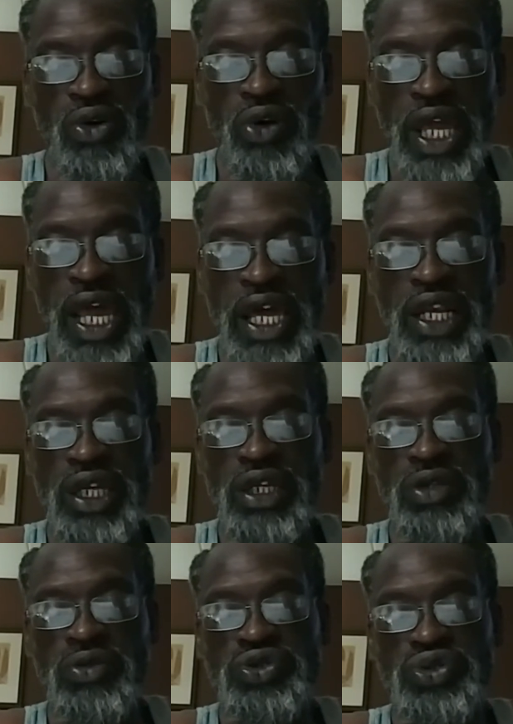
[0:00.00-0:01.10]
organic
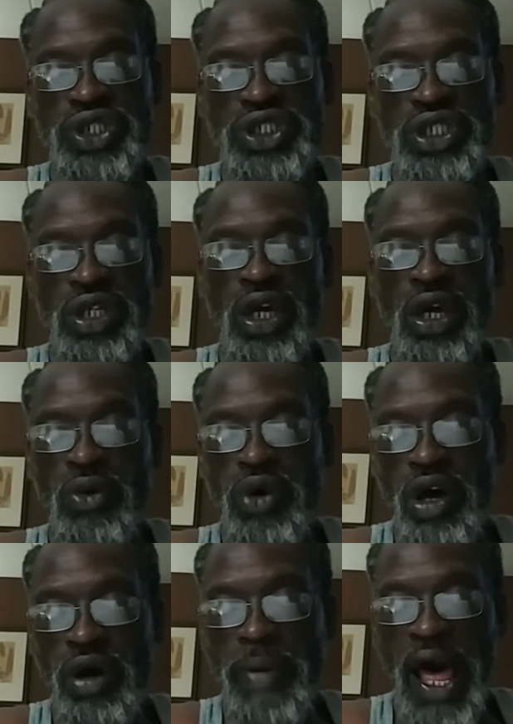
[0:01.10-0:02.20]
nutrition will
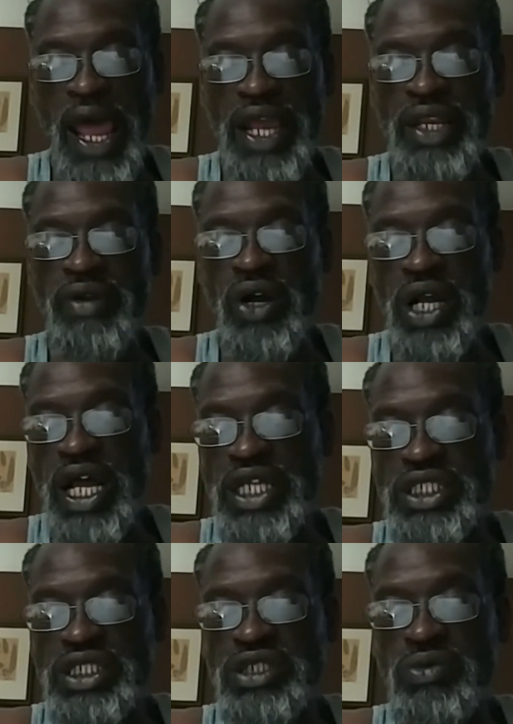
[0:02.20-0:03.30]
help heighten our
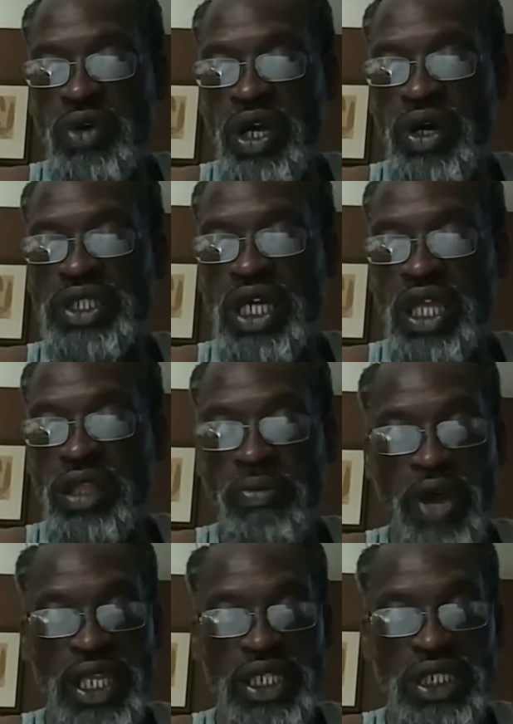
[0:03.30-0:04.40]
consciousness as well as other
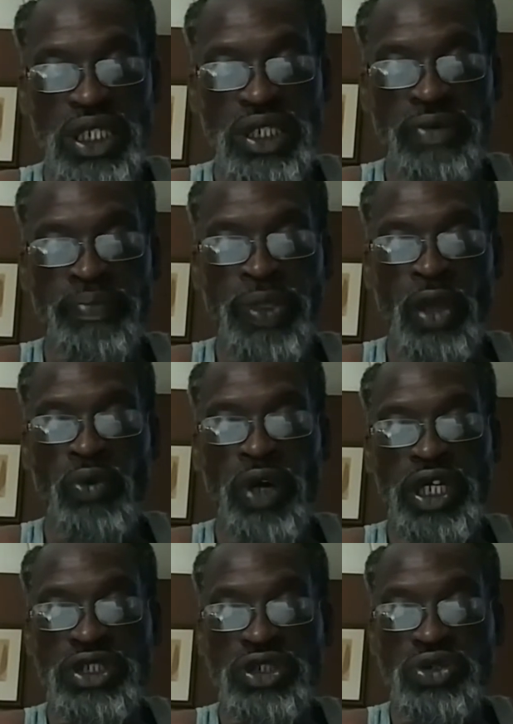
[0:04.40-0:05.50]
practices. When
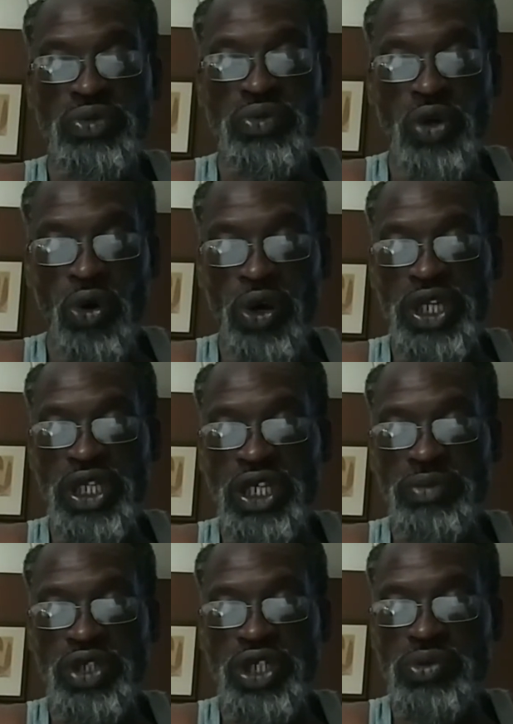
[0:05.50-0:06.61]
consumed orally,
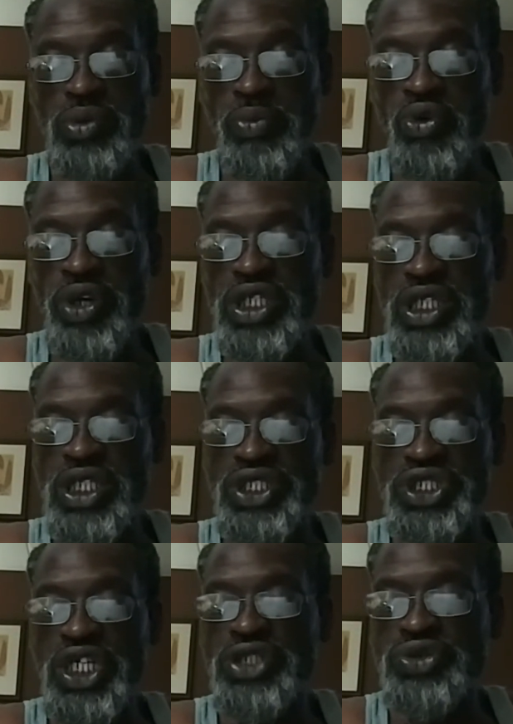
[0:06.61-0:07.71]
DMT is reported to
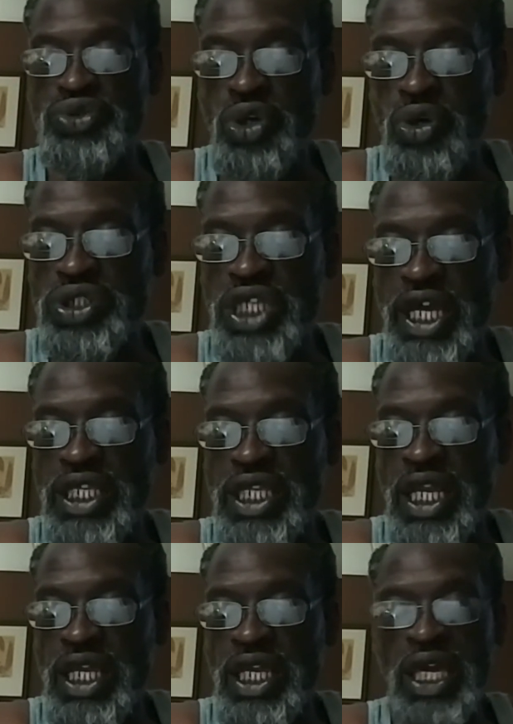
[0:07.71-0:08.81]
initiate a strong
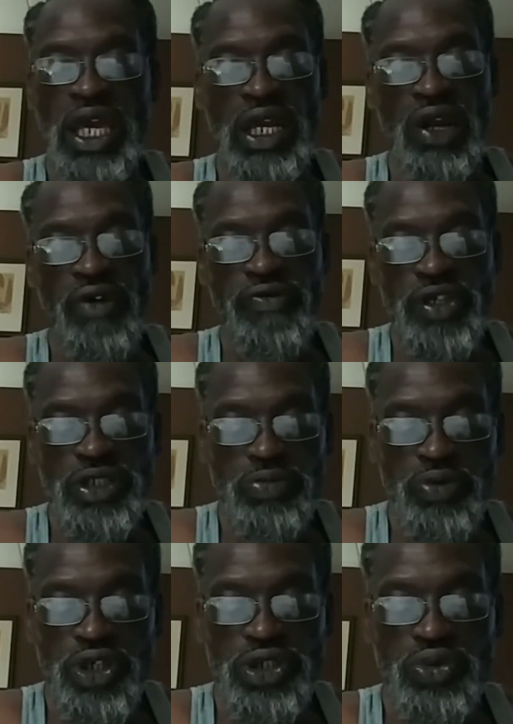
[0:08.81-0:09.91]
psychedelic and often
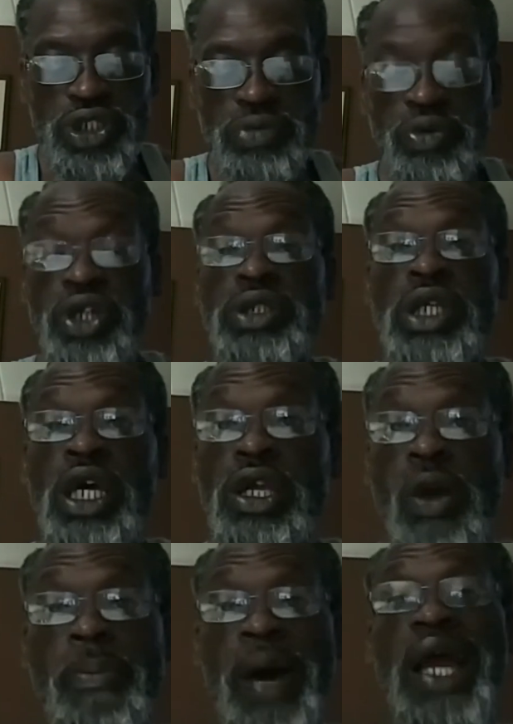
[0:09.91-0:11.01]
spiritual experience.
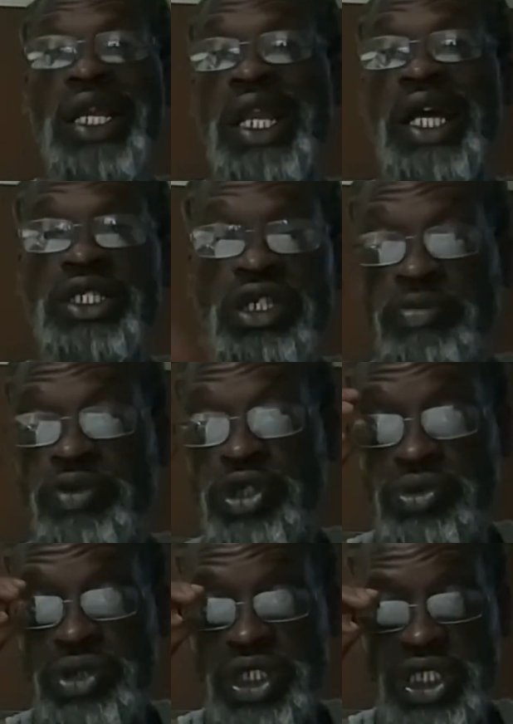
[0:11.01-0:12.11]
Your body naturally
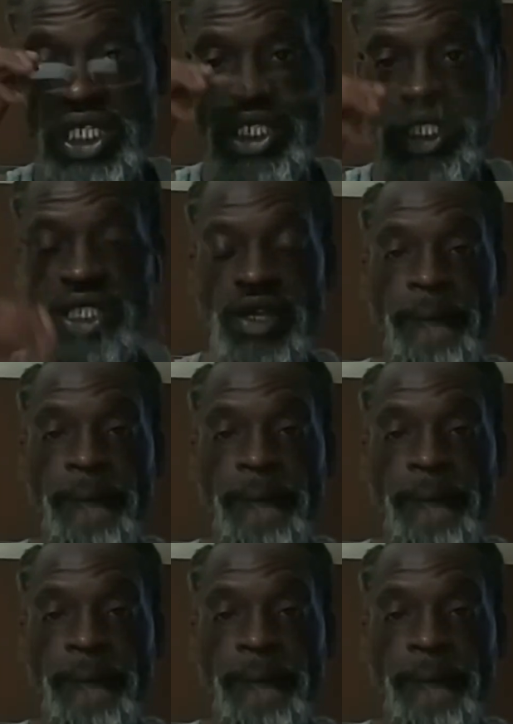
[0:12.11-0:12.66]
produces this,